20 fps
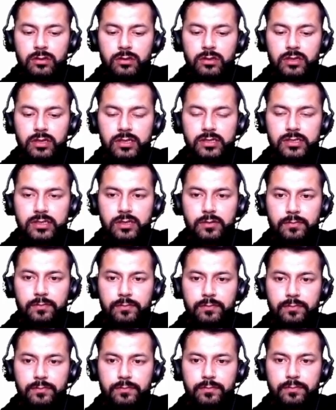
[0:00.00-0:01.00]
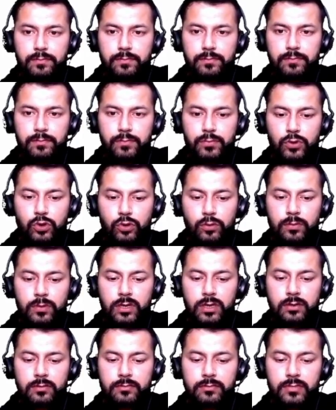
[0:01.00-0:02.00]
is a
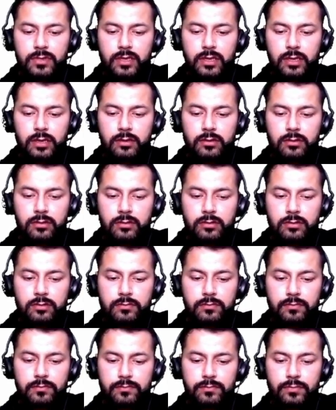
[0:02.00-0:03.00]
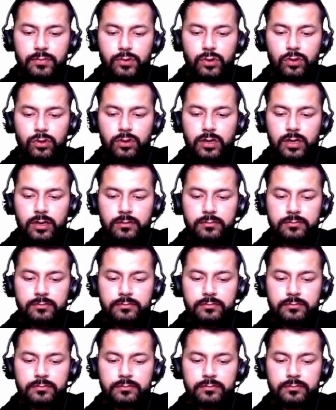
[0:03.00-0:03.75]
problem in program